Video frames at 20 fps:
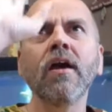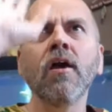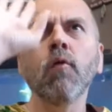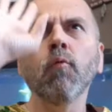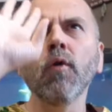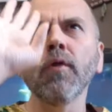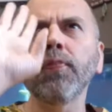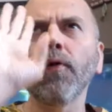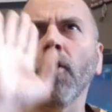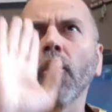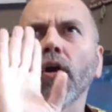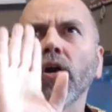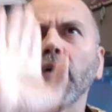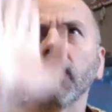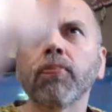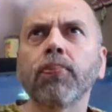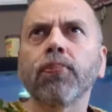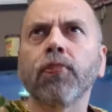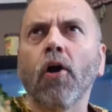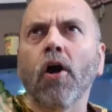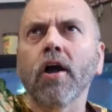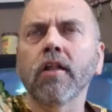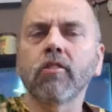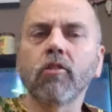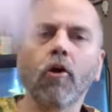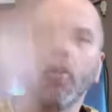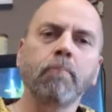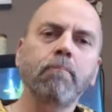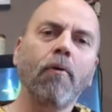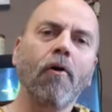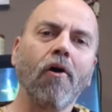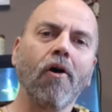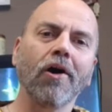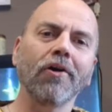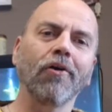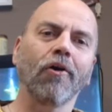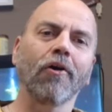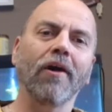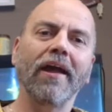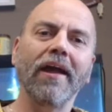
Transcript: with our thoughts upon our